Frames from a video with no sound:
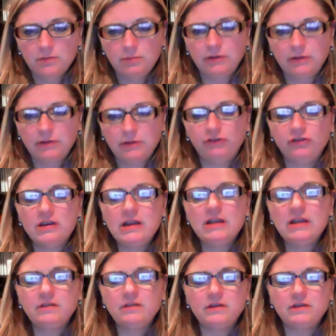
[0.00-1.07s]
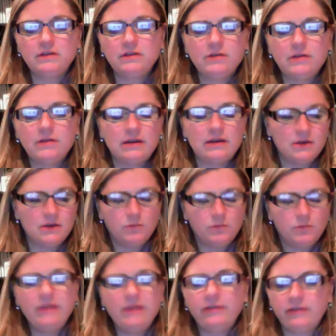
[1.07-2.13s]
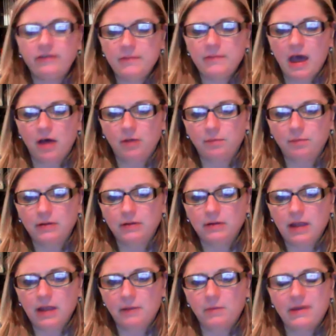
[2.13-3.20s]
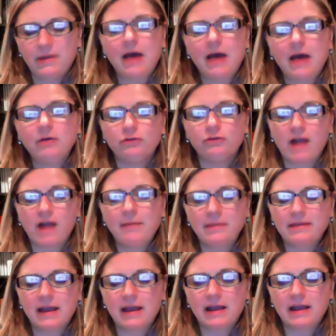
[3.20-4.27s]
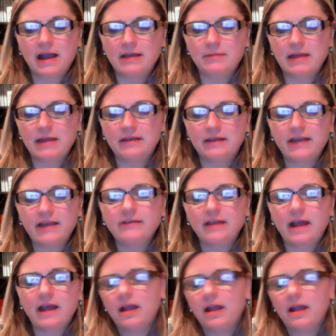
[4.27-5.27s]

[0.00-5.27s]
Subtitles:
but you need to do it with some help and without dropping that kind of money. Because, guys,